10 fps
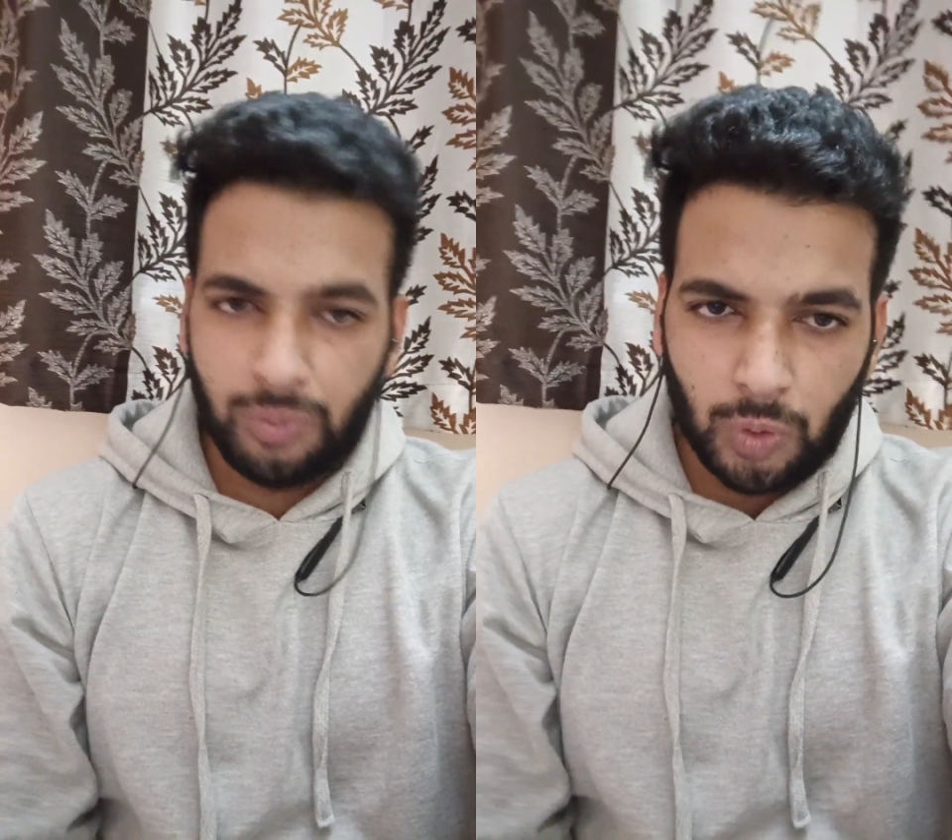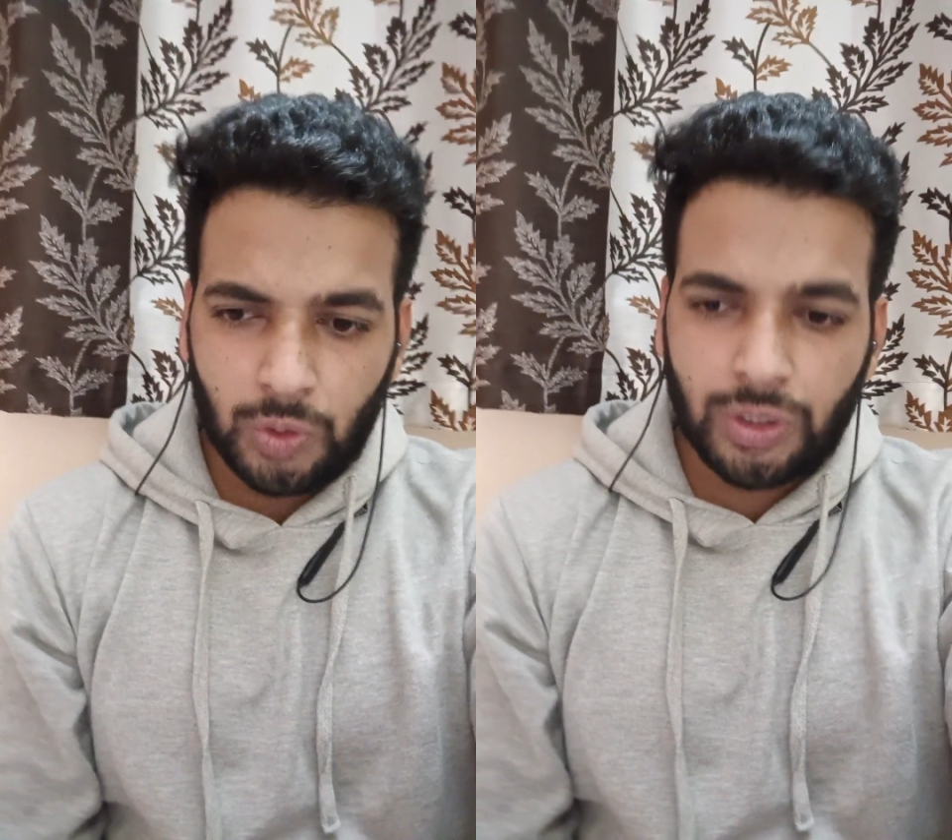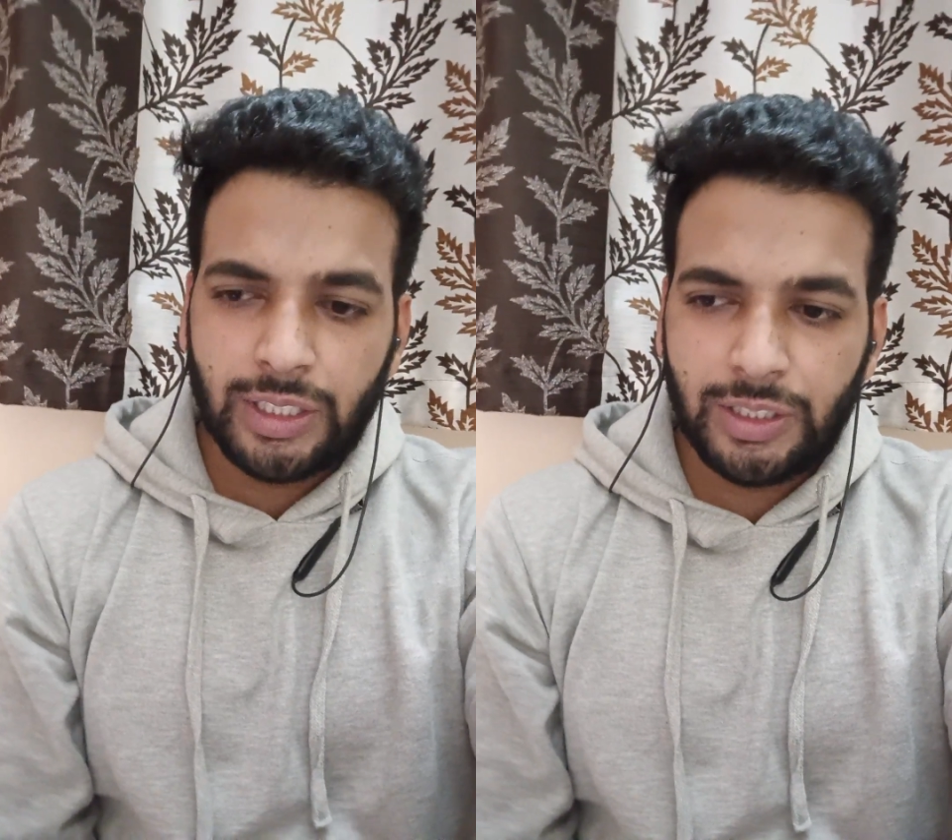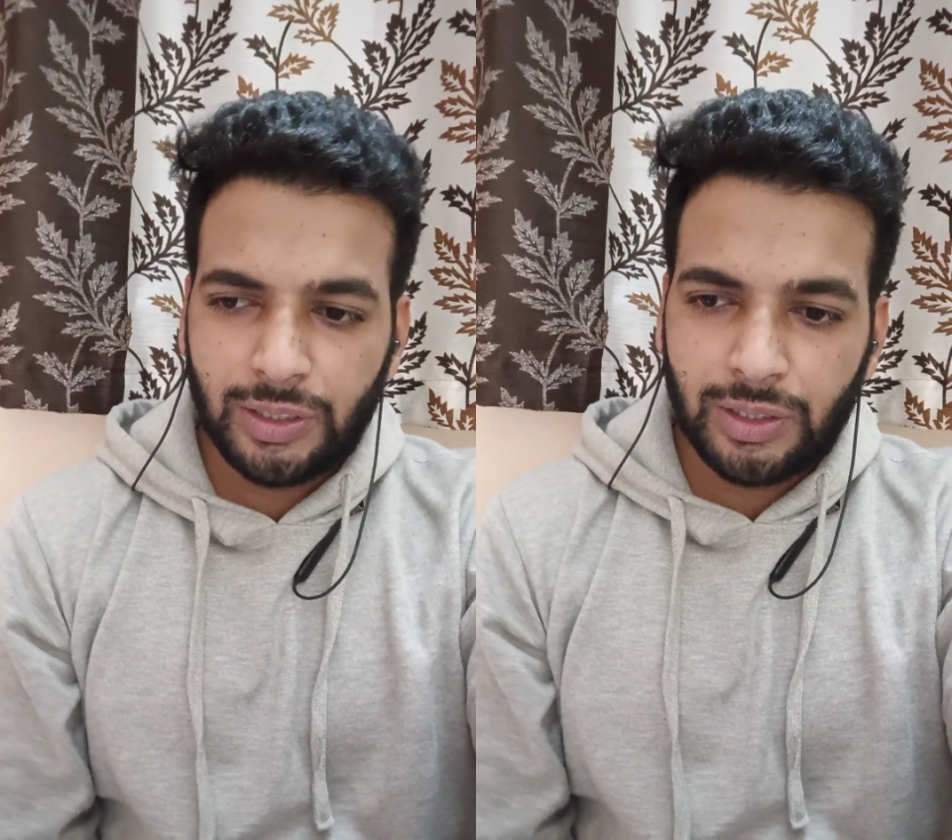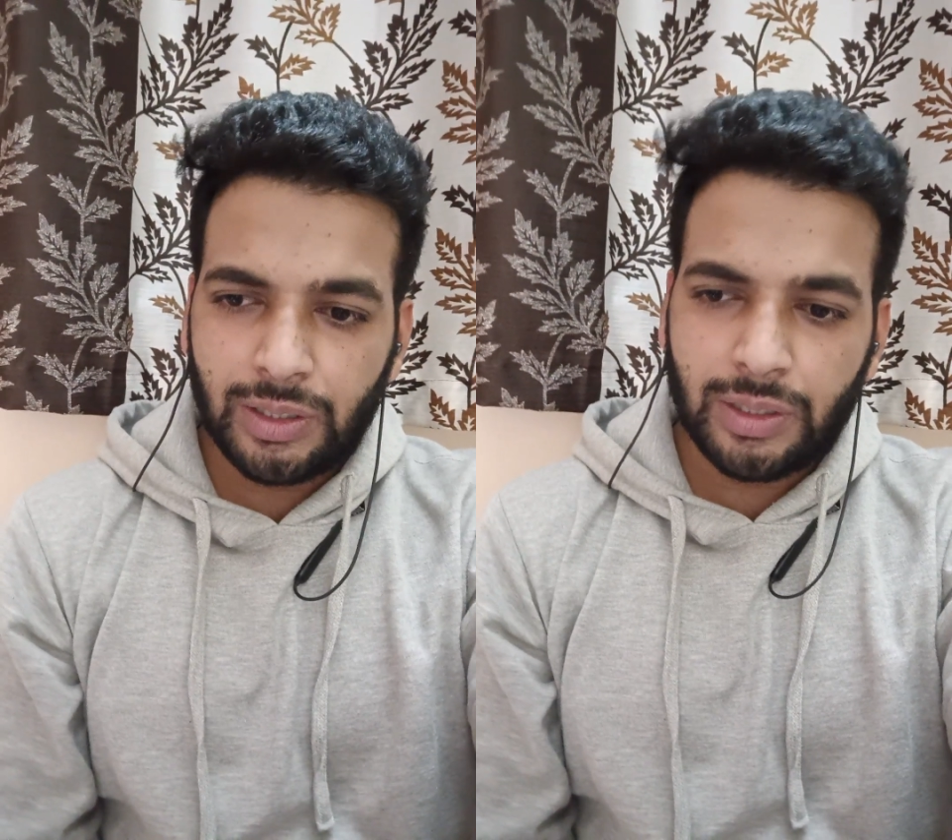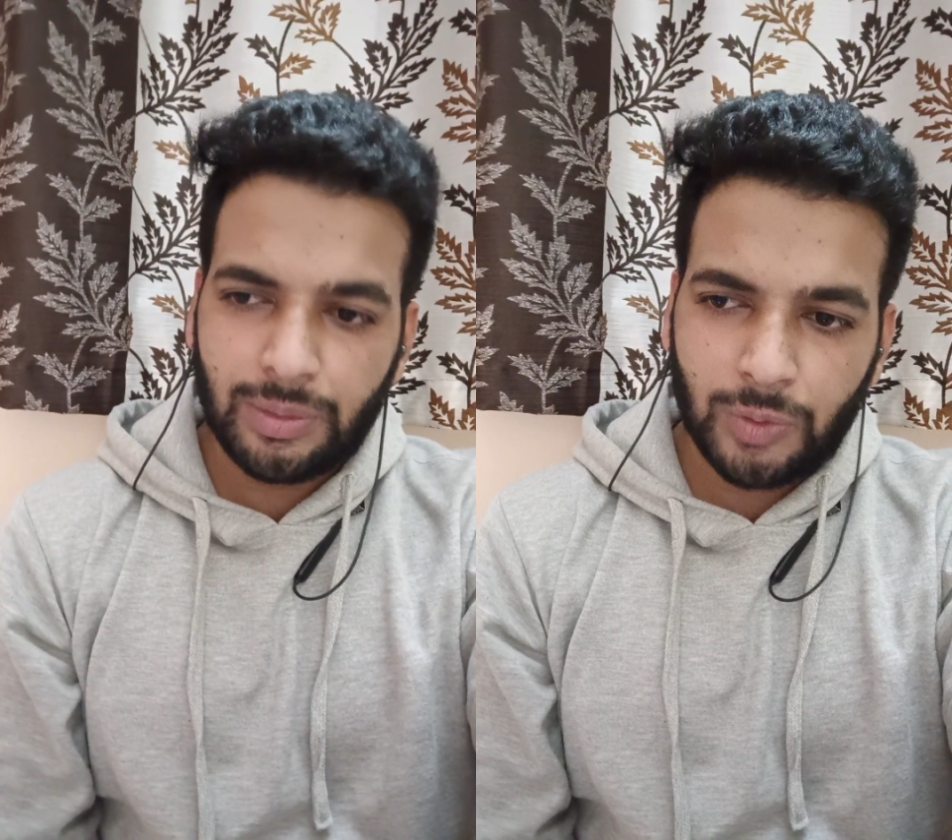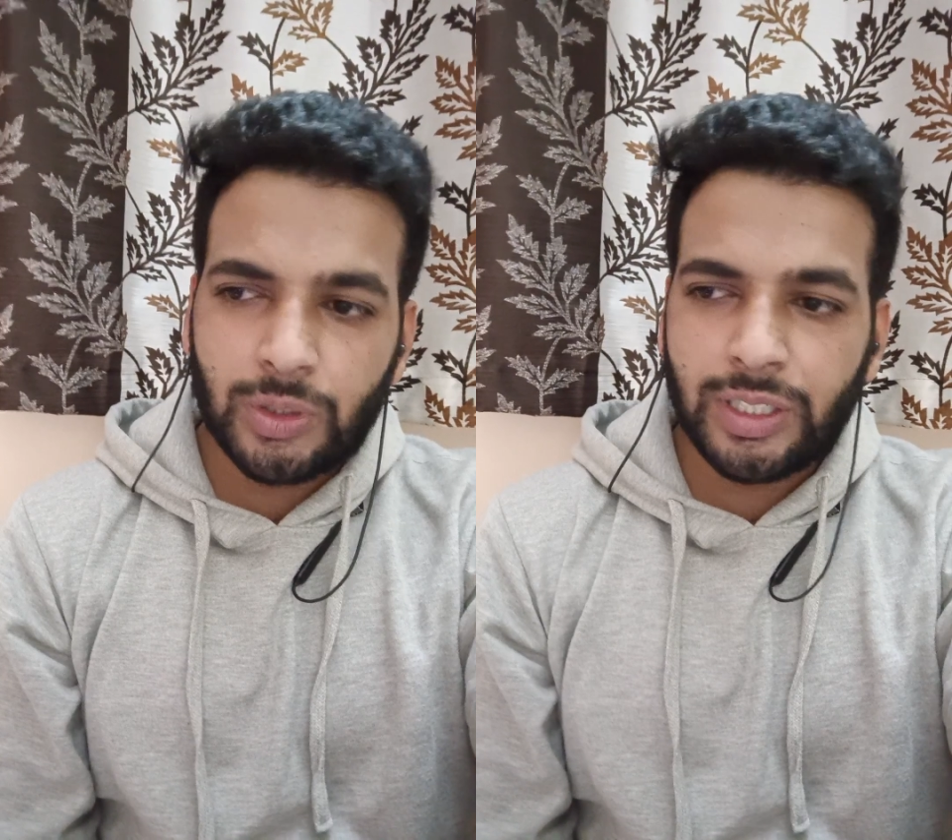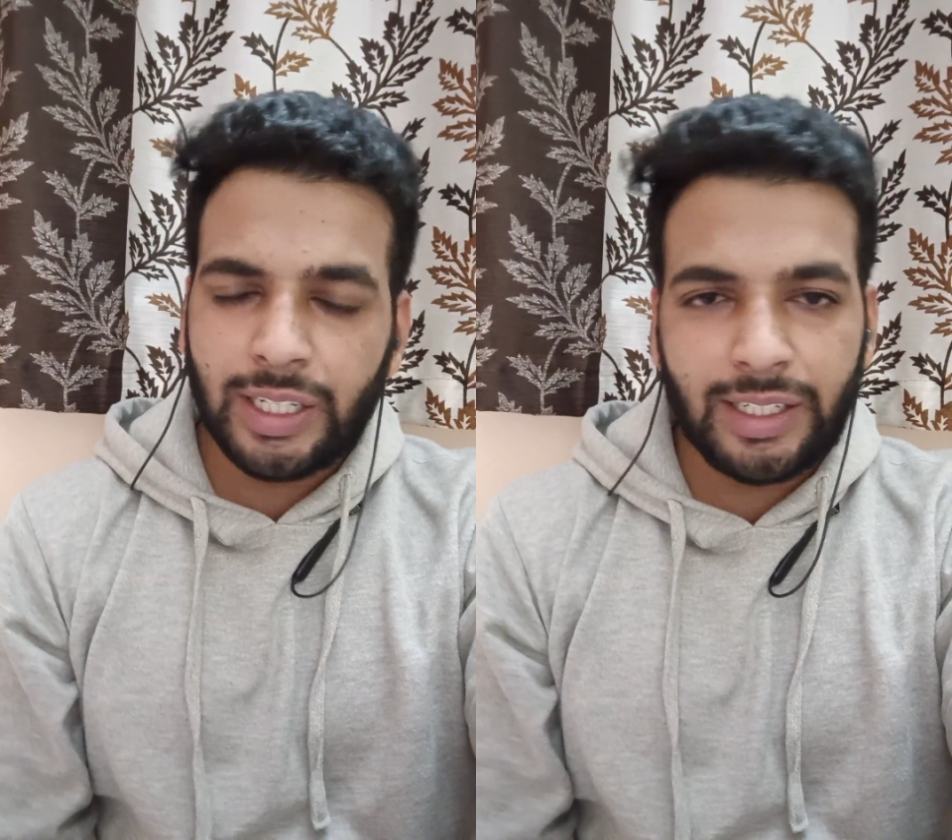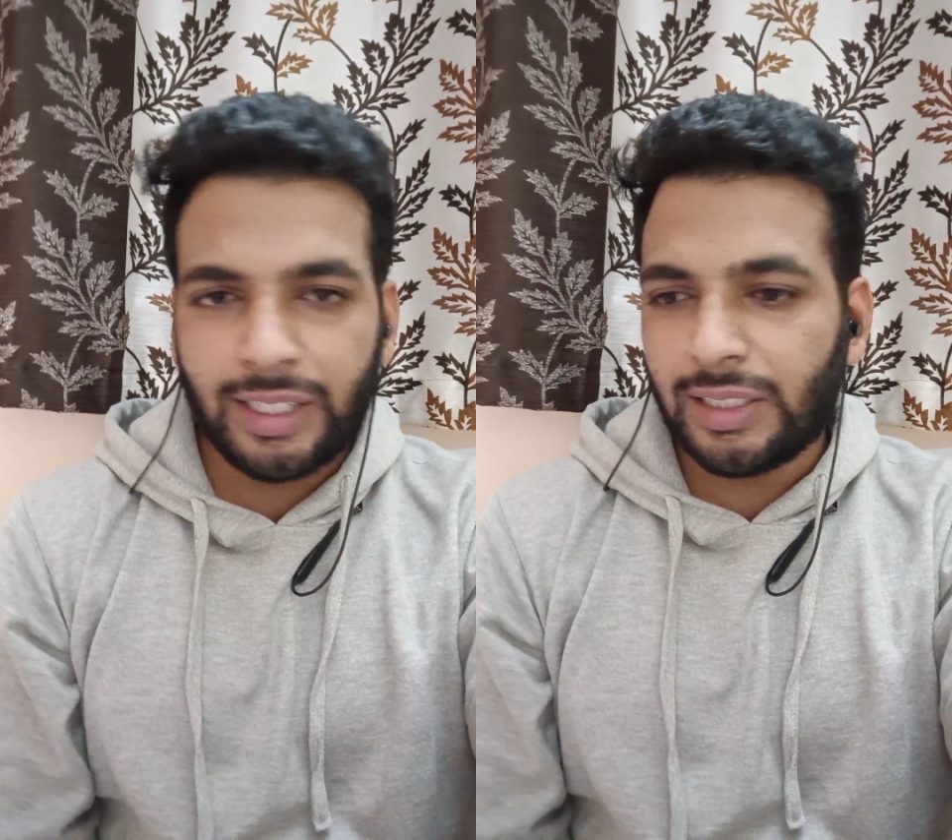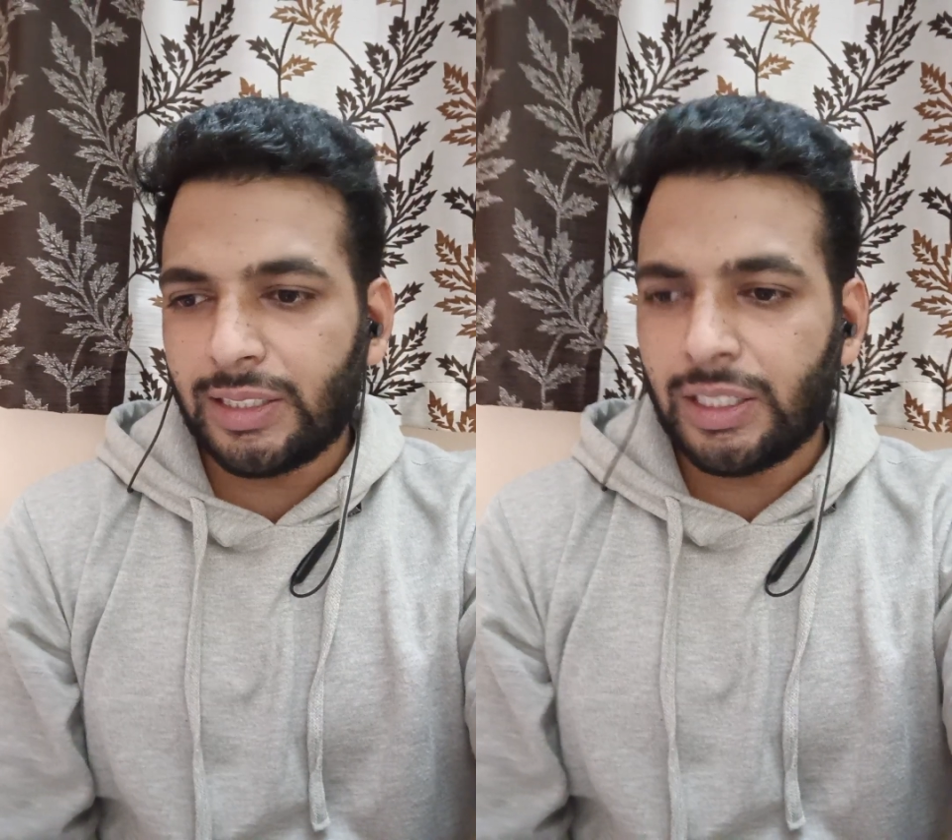more than any
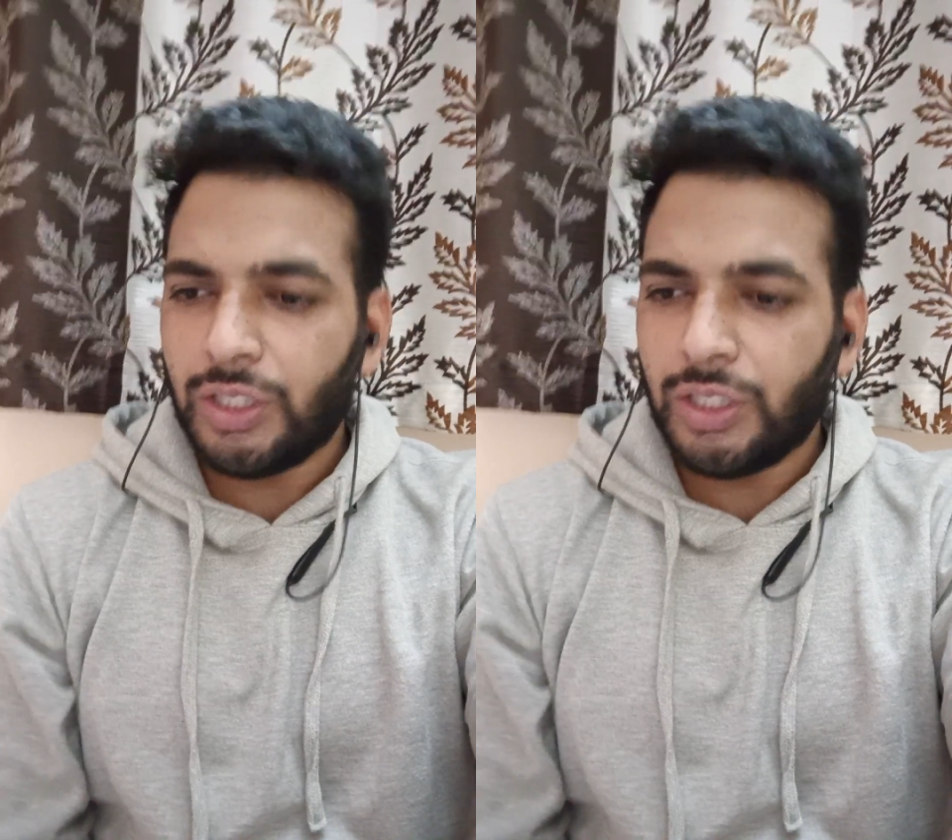other thing,